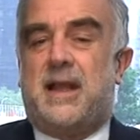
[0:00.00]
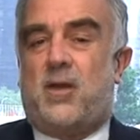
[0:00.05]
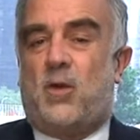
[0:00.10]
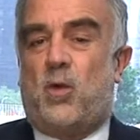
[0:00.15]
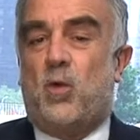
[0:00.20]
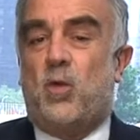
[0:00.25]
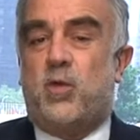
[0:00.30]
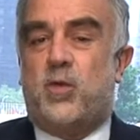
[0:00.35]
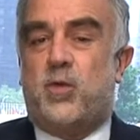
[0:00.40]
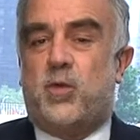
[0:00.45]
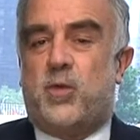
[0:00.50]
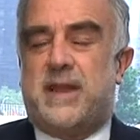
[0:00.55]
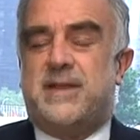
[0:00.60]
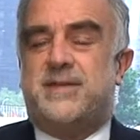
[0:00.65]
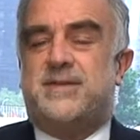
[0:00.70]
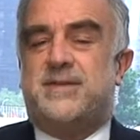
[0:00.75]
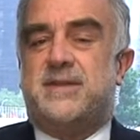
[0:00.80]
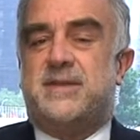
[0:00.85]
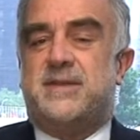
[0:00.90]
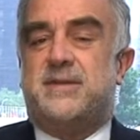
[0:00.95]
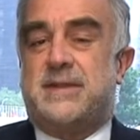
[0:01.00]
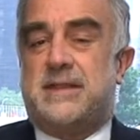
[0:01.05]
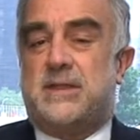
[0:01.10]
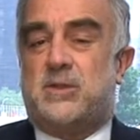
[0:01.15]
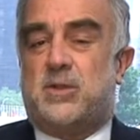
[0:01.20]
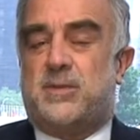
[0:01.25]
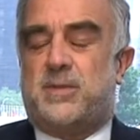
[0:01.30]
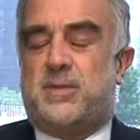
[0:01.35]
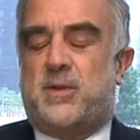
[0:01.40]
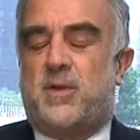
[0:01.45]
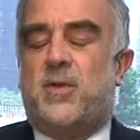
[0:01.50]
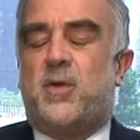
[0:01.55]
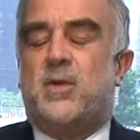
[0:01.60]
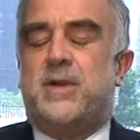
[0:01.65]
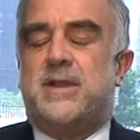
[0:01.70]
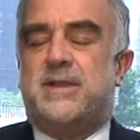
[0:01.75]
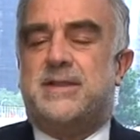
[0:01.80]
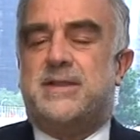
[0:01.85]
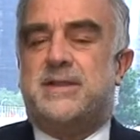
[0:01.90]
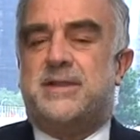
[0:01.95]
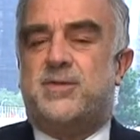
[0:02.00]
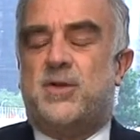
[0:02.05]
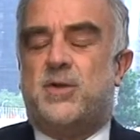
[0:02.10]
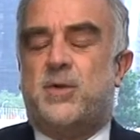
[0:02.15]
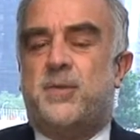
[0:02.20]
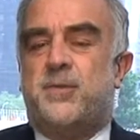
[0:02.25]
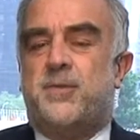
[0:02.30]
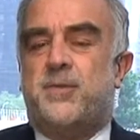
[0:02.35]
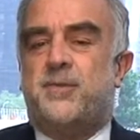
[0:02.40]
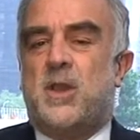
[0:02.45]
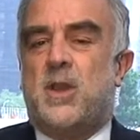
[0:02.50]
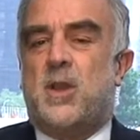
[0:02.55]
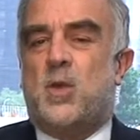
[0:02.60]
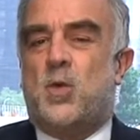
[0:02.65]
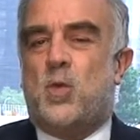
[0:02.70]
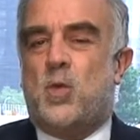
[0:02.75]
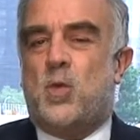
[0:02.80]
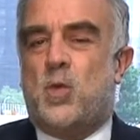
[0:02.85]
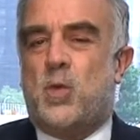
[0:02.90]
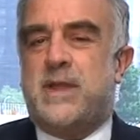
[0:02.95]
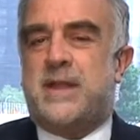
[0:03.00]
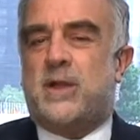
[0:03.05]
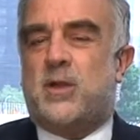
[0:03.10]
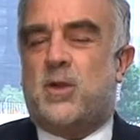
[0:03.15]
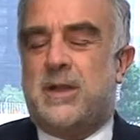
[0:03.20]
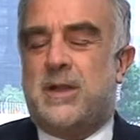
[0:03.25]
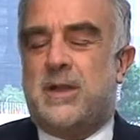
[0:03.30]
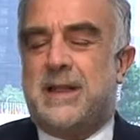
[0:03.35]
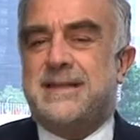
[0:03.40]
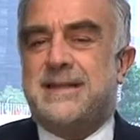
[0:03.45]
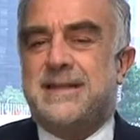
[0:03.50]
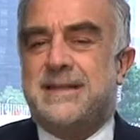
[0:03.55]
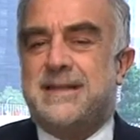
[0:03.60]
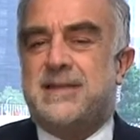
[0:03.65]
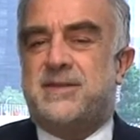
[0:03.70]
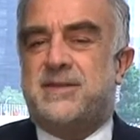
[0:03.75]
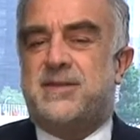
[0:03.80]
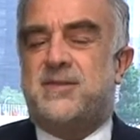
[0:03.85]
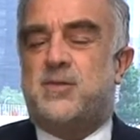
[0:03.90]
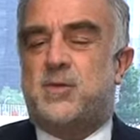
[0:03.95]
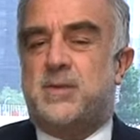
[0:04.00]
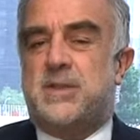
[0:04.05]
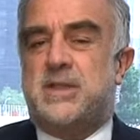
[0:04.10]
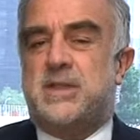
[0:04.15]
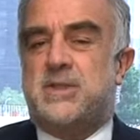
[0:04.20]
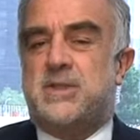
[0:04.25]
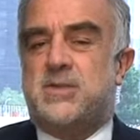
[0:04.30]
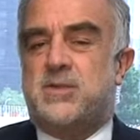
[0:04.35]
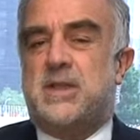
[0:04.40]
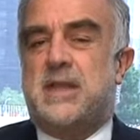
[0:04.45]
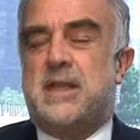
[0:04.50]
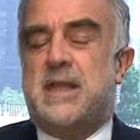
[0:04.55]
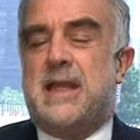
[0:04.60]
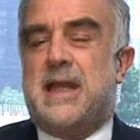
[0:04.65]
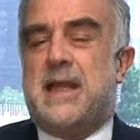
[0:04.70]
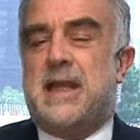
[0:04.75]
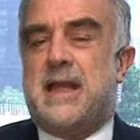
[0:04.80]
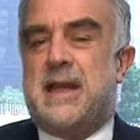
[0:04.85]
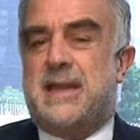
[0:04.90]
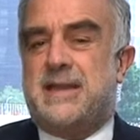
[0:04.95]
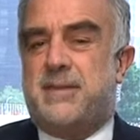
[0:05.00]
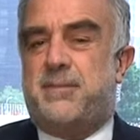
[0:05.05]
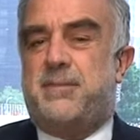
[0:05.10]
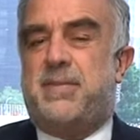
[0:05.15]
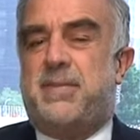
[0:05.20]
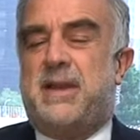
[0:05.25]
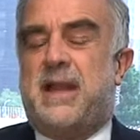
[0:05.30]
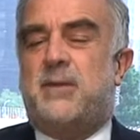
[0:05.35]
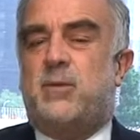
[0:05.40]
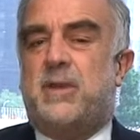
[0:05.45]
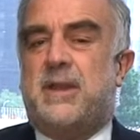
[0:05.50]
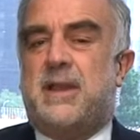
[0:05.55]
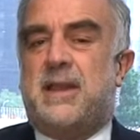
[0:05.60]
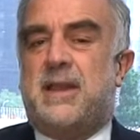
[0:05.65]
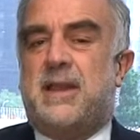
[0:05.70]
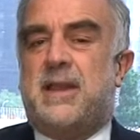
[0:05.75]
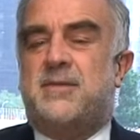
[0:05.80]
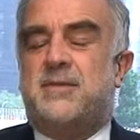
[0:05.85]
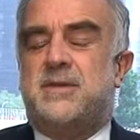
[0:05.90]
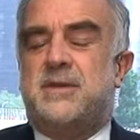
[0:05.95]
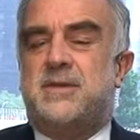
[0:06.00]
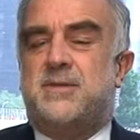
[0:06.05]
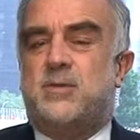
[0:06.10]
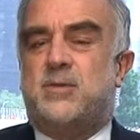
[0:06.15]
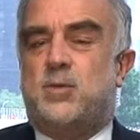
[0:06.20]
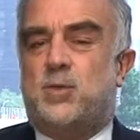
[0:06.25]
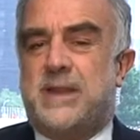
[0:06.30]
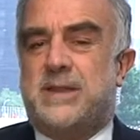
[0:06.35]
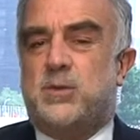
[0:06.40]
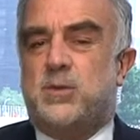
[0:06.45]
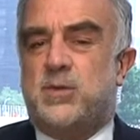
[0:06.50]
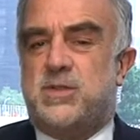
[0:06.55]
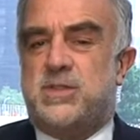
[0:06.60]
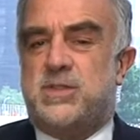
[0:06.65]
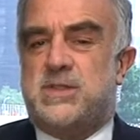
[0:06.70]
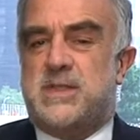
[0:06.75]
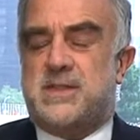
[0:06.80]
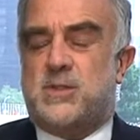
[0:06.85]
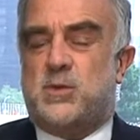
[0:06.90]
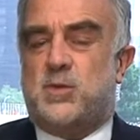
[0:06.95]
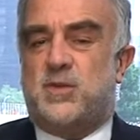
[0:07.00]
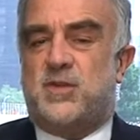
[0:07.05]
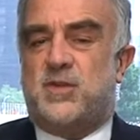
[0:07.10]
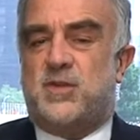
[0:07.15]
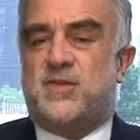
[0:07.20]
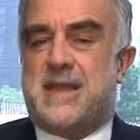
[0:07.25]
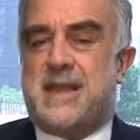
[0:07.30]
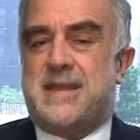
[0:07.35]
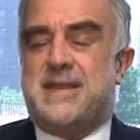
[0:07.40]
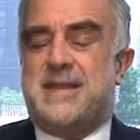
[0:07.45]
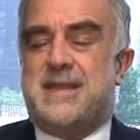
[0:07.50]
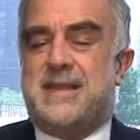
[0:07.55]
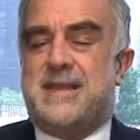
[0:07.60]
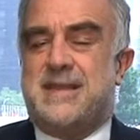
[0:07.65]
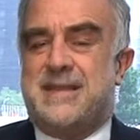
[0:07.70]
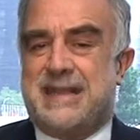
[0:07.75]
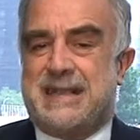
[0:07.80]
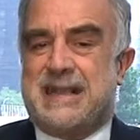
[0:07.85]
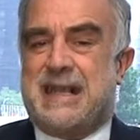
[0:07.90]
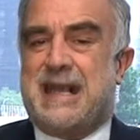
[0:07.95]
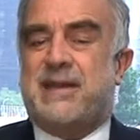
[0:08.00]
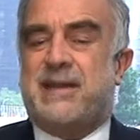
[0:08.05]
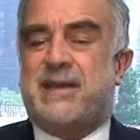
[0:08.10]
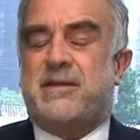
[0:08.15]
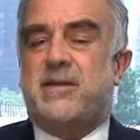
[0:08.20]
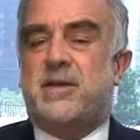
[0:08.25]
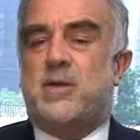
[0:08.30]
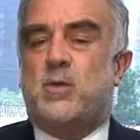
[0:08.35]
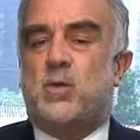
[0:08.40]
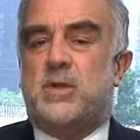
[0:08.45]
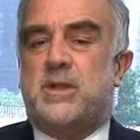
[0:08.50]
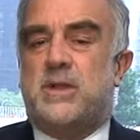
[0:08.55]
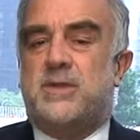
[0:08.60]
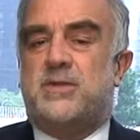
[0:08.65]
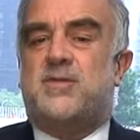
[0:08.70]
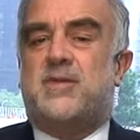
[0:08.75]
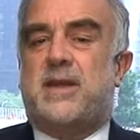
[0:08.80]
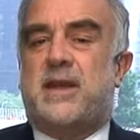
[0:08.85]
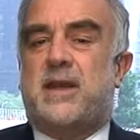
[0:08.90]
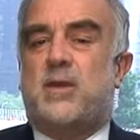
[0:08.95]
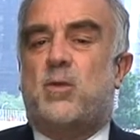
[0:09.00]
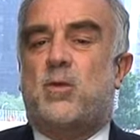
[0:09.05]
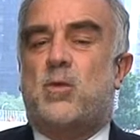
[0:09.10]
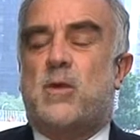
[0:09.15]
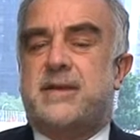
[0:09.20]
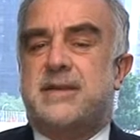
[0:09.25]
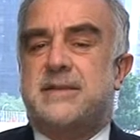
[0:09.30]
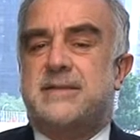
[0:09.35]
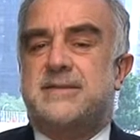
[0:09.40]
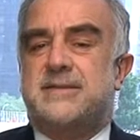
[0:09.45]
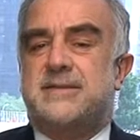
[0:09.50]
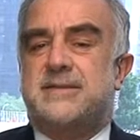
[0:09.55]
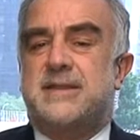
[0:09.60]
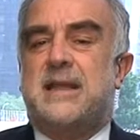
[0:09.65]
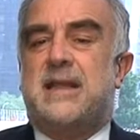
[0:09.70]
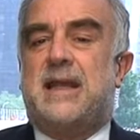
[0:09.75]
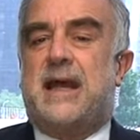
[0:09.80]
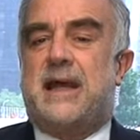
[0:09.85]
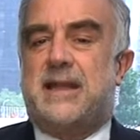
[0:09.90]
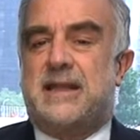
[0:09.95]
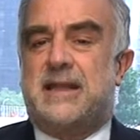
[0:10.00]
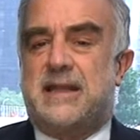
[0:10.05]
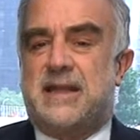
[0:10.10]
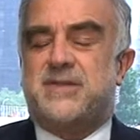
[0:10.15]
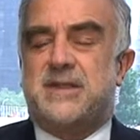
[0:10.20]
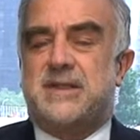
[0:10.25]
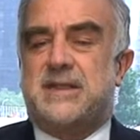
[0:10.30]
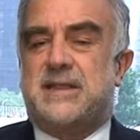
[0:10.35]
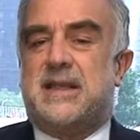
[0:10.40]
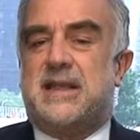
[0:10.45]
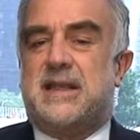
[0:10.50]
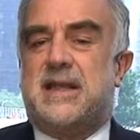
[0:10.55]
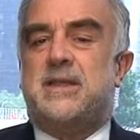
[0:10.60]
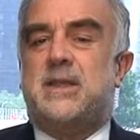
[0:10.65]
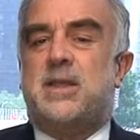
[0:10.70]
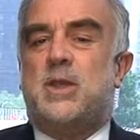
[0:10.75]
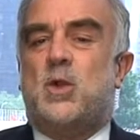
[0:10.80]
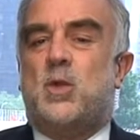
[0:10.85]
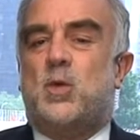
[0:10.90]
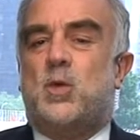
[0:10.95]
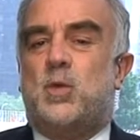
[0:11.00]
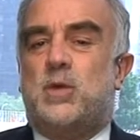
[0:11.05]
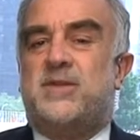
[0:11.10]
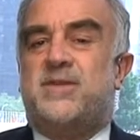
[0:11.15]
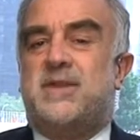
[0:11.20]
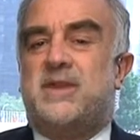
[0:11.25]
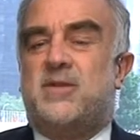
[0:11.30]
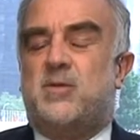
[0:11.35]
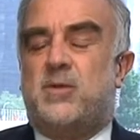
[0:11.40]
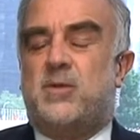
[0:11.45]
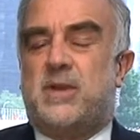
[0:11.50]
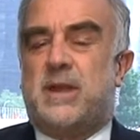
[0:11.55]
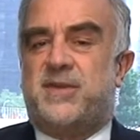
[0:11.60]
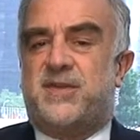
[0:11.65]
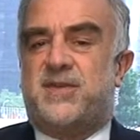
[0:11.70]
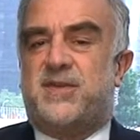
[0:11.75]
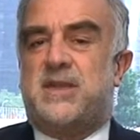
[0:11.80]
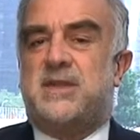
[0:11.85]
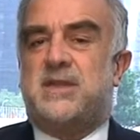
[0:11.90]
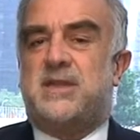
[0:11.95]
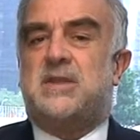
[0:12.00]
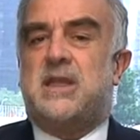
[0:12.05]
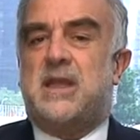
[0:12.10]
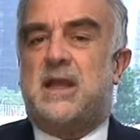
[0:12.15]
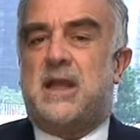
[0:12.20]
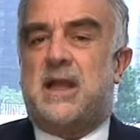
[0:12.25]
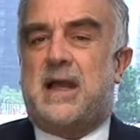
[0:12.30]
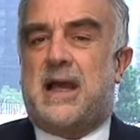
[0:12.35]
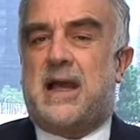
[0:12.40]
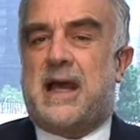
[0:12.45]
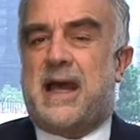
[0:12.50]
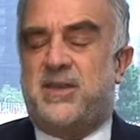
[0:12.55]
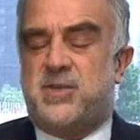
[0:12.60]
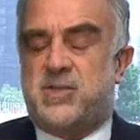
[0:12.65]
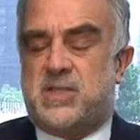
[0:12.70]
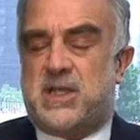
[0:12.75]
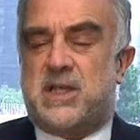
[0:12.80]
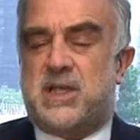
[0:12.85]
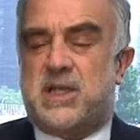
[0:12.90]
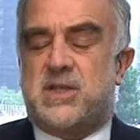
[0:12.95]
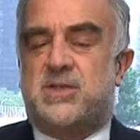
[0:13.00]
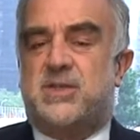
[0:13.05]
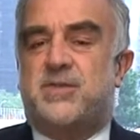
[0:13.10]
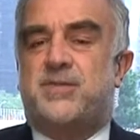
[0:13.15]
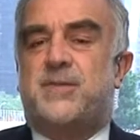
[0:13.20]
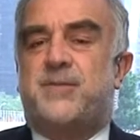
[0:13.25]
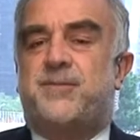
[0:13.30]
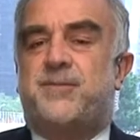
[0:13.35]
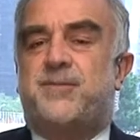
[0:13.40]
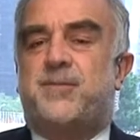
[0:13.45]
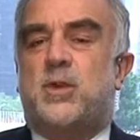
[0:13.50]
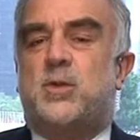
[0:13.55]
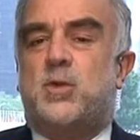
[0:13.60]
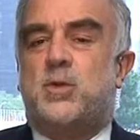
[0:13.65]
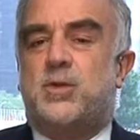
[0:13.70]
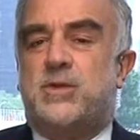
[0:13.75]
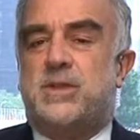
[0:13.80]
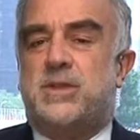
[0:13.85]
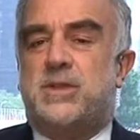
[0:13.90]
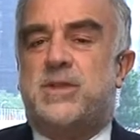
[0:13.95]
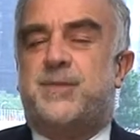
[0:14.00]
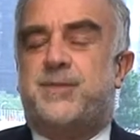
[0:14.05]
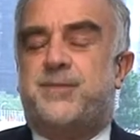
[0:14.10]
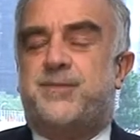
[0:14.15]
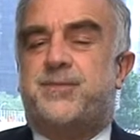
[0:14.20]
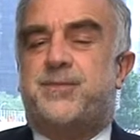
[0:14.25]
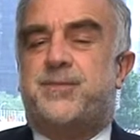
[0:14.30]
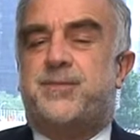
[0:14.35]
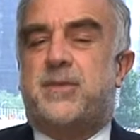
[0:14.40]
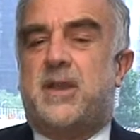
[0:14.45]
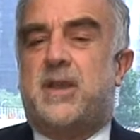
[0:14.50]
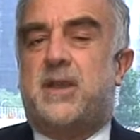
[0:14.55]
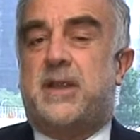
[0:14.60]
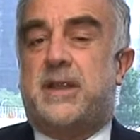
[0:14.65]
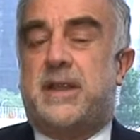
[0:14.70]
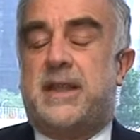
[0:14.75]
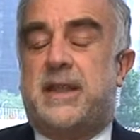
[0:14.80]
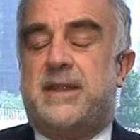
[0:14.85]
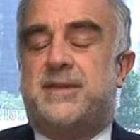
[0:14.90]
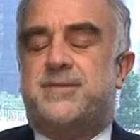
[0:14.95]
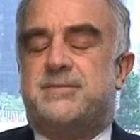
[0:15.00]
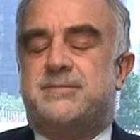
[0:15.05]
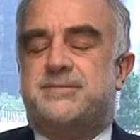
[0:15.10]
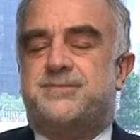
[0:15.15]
authorized by the top authorities. So we are collecting this information, and the plan we have is wait to the judges to decide in the current request of arrest warrant, and after that we'll see if we can present other charges to this case.